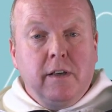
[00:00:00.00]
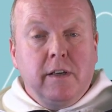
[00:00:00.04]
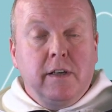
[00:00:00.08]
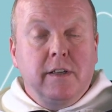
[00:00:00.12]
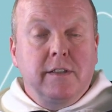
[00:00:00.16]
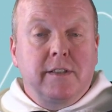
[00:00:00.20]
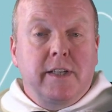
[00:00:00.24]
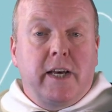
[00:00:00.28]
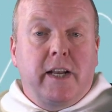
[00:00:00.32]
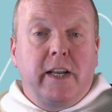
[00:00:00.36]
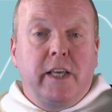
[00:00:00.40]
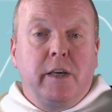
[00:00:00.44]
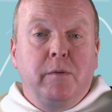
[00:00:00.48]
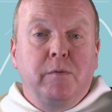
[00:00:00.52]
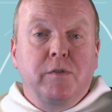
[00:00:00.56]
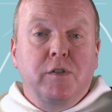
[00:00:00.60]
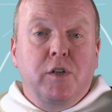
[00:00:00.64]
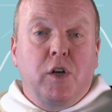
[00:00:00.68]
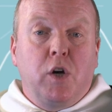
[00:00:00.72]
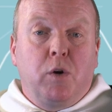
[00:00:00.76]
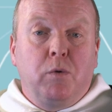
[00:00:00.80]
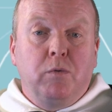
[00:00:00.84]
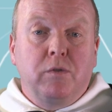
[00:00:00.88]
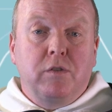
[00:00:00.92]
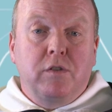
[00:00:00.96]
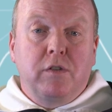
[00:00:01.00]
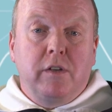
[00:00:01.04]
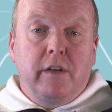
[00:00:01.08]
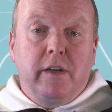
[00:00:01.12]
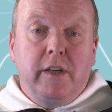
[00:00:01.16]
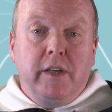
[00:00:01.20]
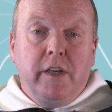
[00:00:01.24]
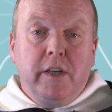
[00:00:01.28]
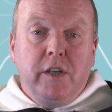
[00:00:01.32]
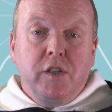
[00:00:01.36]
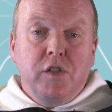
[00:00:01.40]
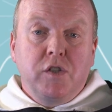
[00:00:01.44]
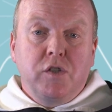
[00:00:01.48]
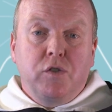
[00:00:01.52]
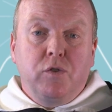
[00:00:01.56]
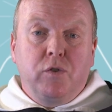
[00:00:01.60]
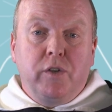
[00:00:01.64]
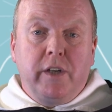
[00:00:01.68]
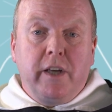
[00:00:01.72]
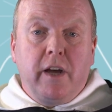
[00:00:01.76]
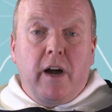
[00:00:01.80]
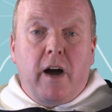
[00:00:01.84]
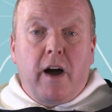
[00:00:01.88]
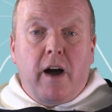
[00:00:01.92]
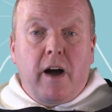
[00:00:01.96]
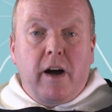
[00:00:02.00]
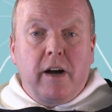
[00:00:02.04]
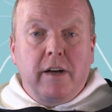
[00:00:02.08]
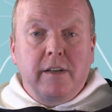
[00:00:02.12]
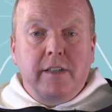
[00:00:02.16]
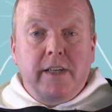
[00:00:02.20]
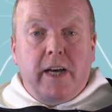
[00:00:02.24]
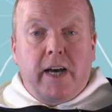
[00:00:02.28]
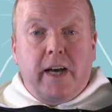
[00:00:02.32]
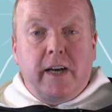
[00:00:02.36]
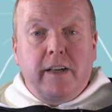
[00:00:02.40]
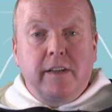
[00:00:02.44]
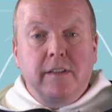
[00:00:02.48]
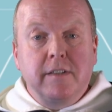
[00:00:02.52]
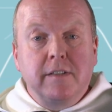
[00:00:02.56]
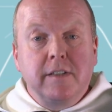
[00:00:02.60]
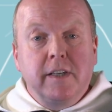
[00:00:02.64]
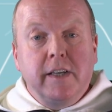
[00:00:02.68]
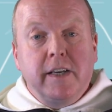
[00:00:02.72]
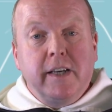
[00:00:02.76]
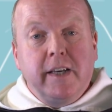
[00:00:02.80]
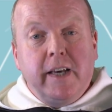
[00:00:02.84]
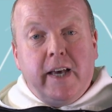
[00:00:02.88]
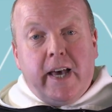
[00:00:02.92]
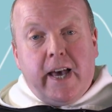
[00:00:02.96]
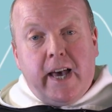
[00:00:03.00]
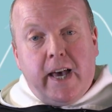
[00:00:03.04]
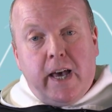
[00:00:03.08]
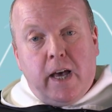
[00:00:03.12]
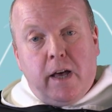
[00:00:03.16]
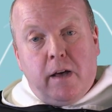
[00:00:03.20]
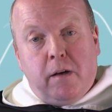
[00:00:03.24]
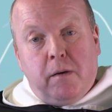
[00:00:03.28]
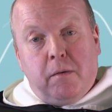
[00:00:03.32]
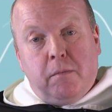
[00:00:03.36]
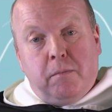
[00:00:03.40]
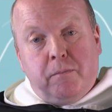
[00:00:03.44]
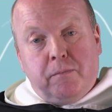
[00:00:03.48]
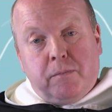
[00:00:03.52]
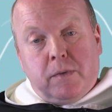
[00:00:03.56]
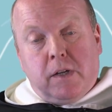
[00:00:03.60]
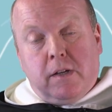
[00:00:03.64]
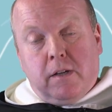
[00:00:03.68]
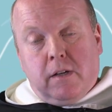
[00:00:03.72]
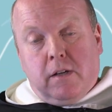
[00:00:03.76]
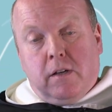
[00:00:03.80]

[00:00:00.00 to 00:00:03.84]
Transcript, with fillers: is that he was going to study hard and um,